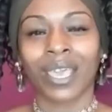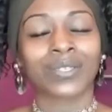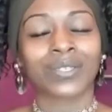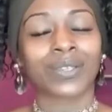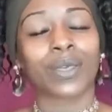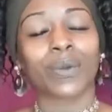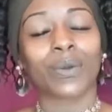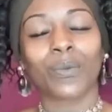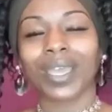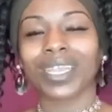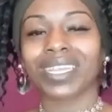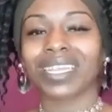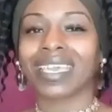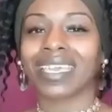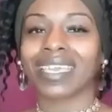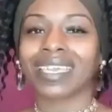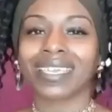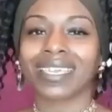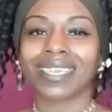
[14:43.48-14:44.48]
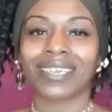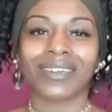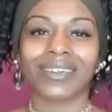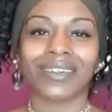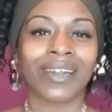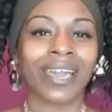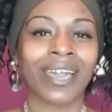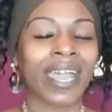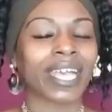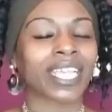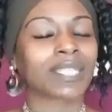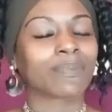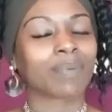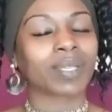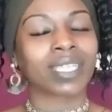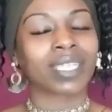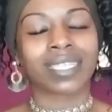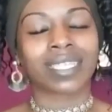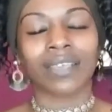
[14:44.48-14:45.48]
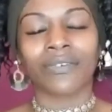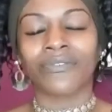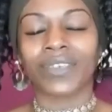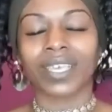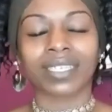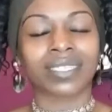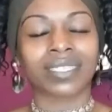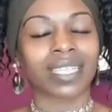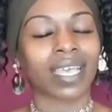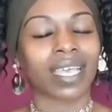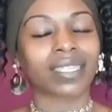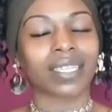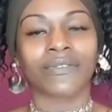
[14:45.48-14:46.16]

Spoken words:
so that when I hear a specific set